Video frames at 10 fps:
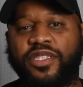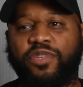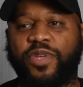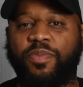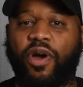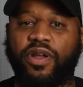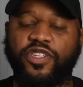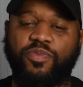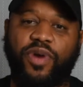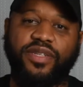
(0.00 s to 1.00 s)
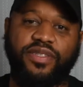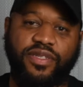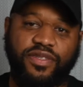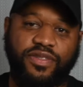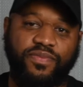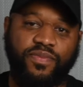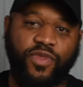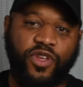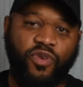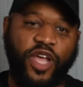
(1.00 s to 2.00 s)
to be part of this process.
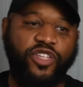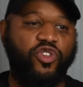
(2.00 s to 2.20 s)
Right?